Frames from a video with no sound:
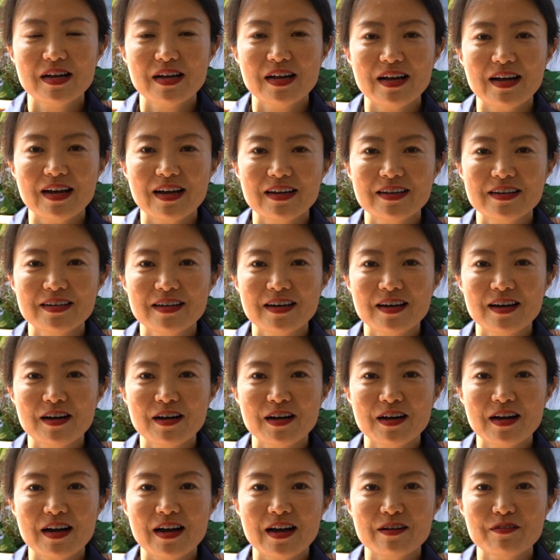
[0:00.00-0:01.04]
And
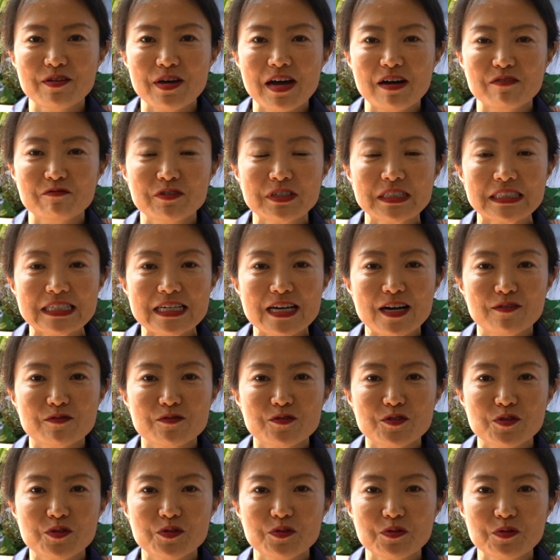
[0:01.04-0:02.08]
I really
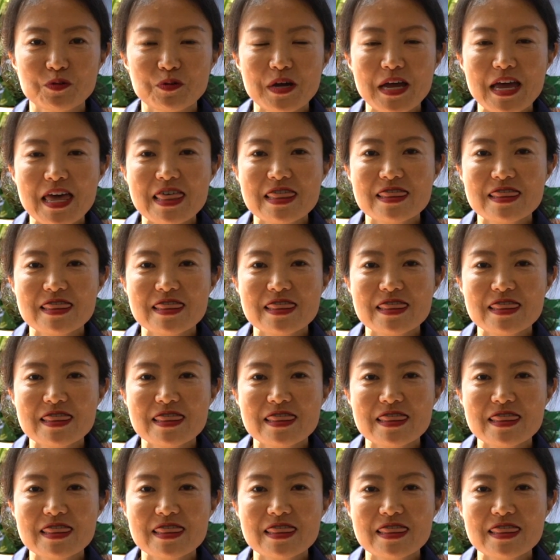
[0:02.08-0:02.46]
have to